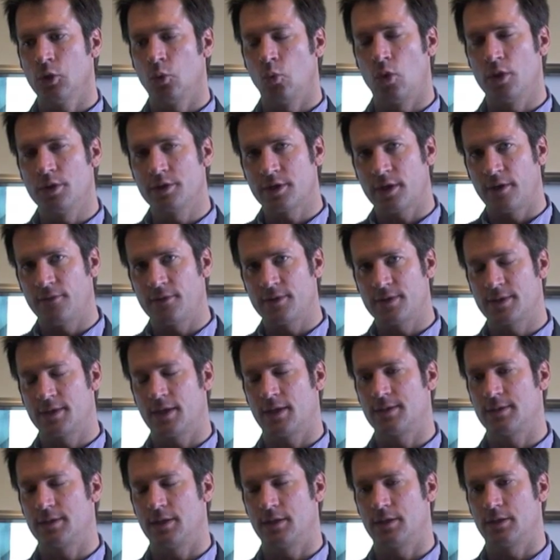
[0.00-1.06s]
Once I've
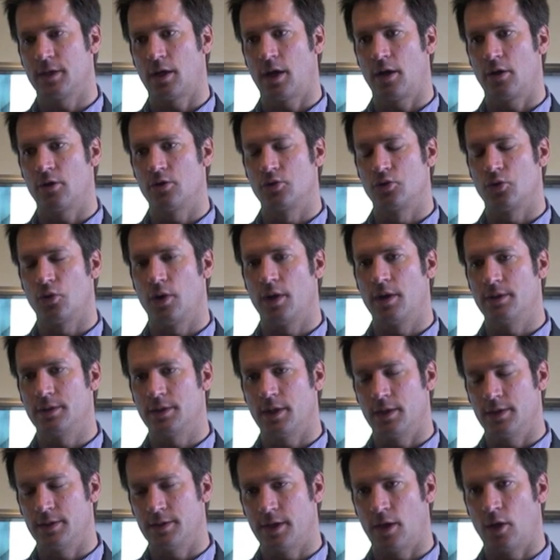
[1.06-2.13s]
assessed the entire joint
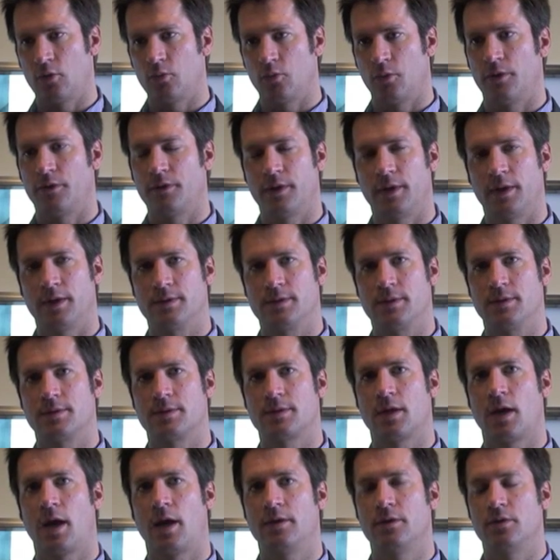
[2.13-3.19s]
and dealt with things
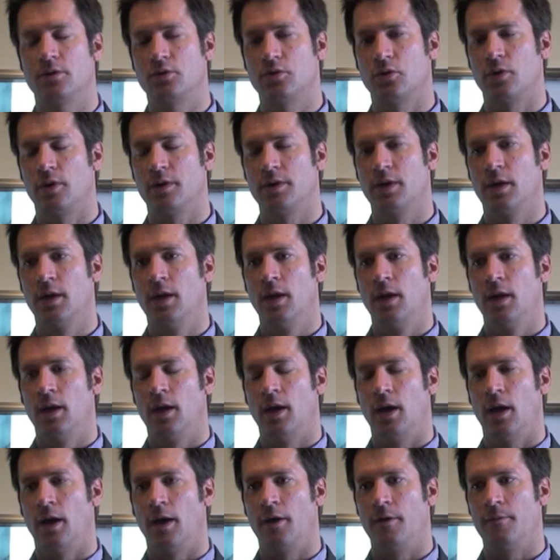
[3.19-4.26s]
inside the joint,
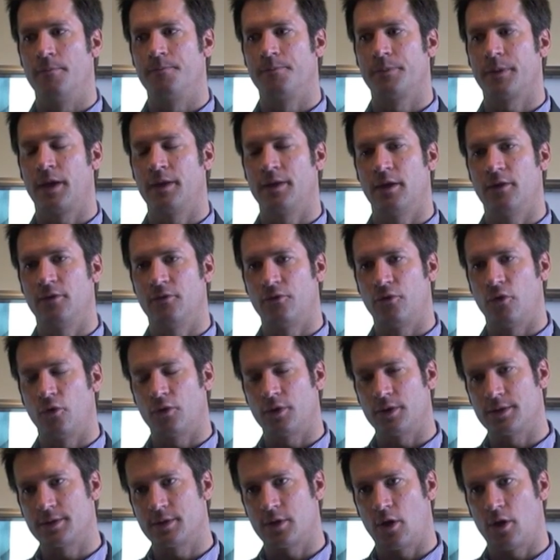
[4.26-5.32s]
I then
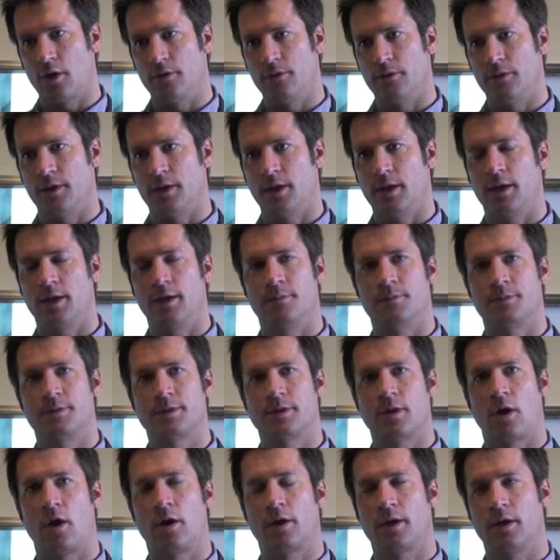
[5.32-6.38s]
focus on the hip
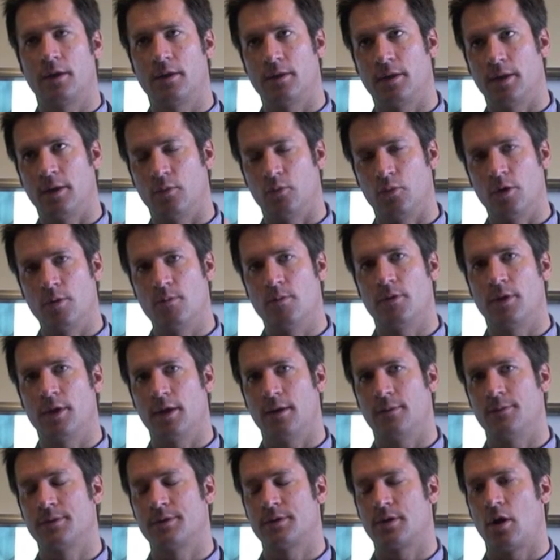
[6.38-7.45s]
socket, the rim of the
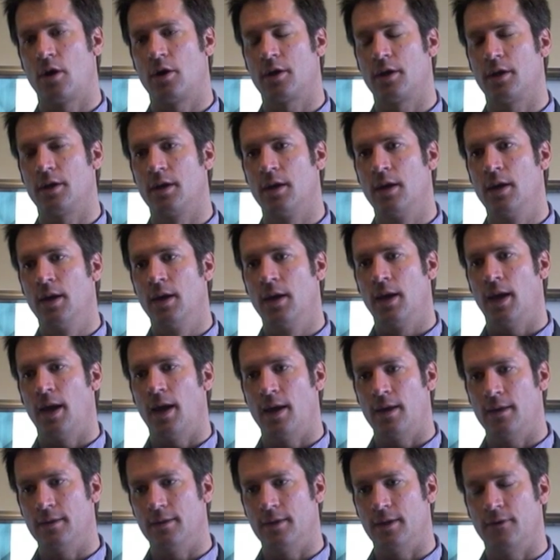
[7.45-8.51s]
hip socket,
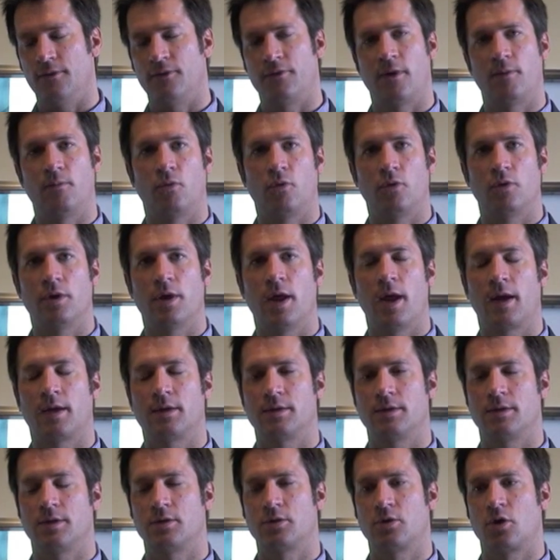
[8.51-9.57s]
and the femoral neck
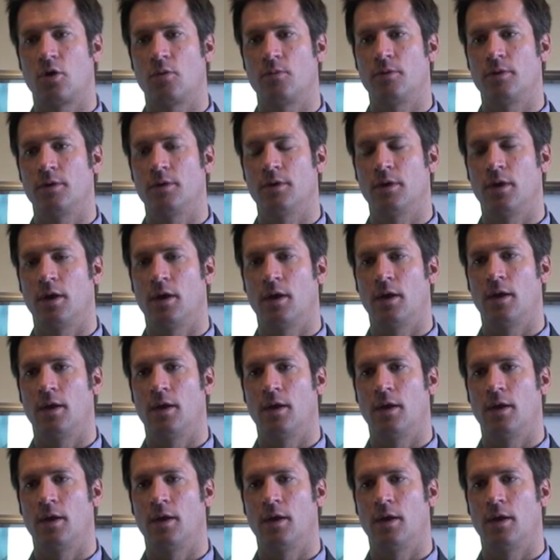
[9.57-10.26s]
to determine,